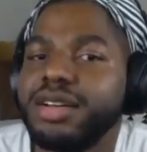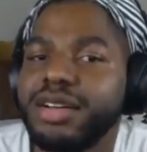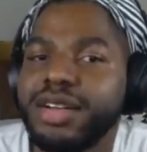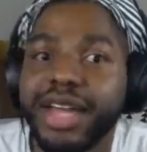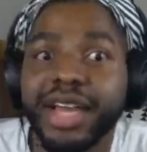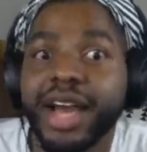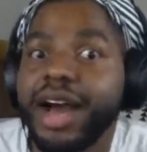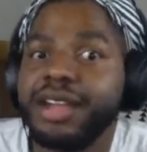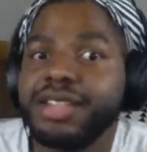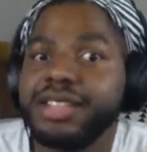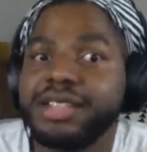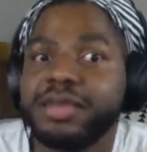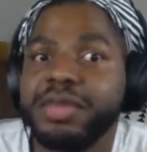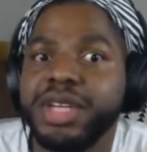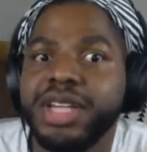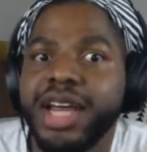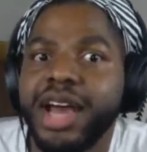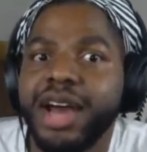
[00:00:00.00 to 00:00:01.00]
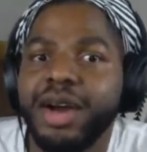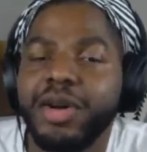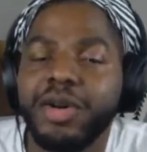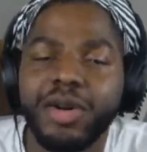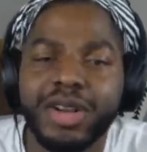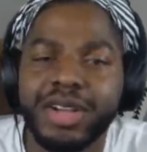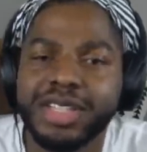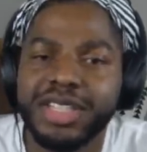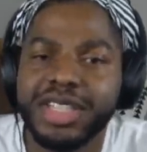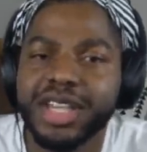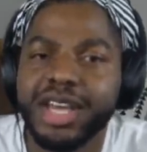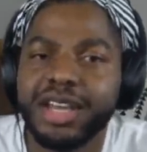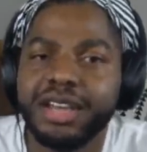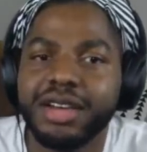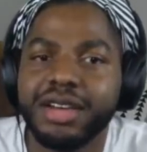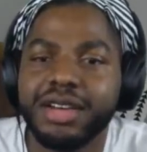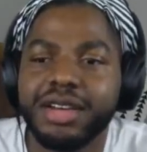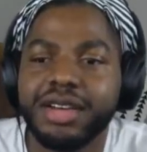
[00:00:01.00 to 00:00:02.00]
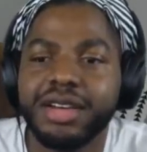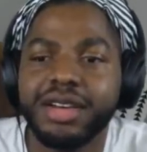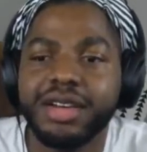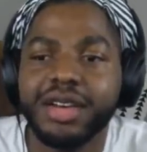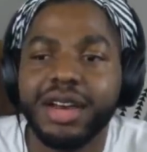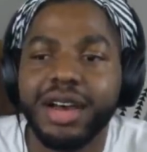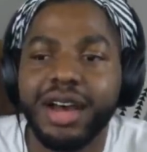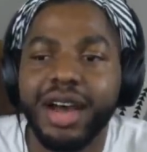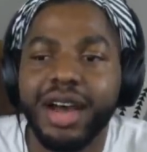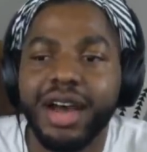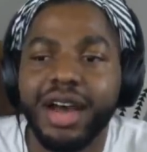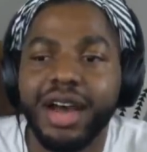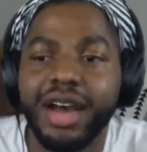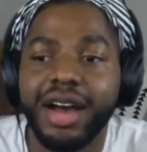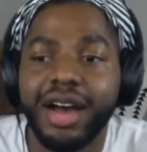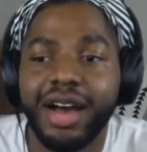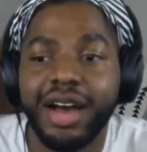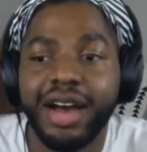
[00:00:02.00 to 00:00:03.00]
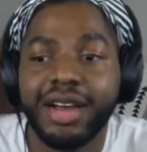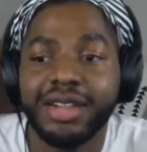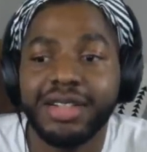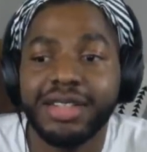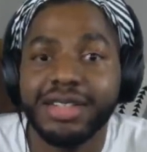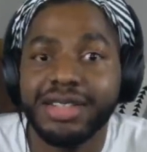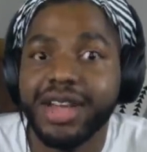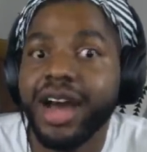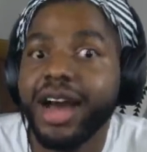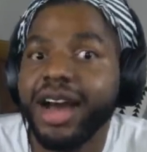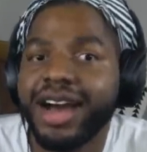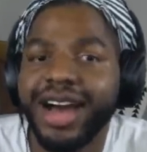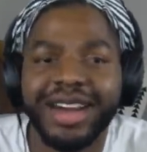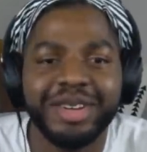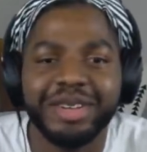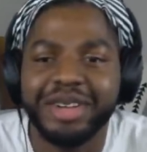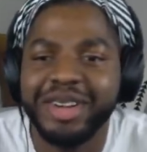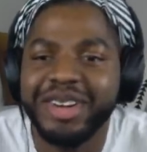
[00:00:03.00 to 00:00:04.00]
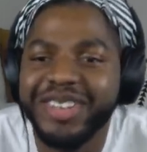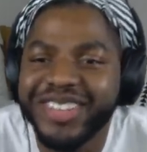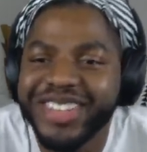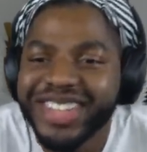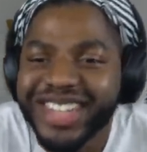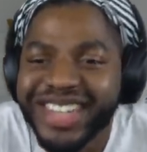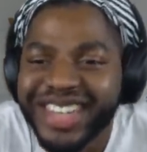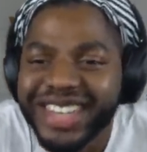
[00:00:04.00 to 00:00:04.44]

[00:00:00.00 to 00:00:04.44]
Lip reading: Like answer me now, or is it like Ansa? I don't know.